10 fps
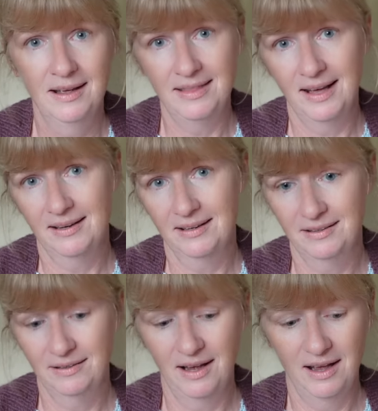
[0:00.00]
that
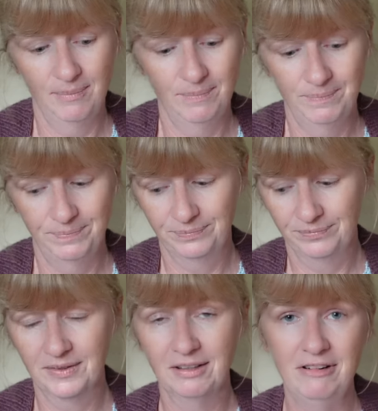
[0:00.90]
can
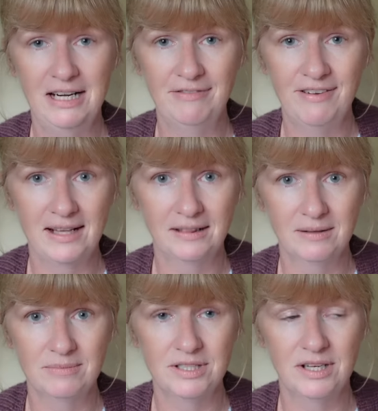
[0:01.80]
really affect
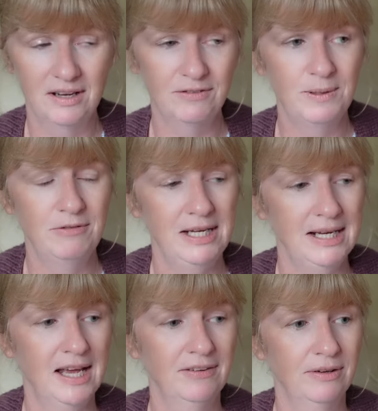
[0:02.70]
them. So you have to be really
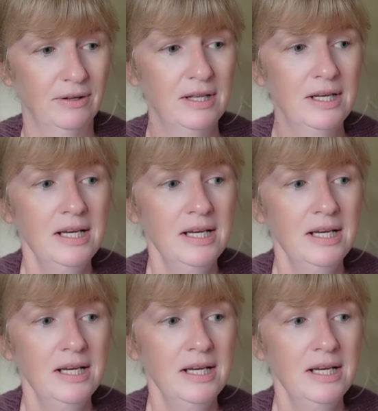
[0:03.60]
careful.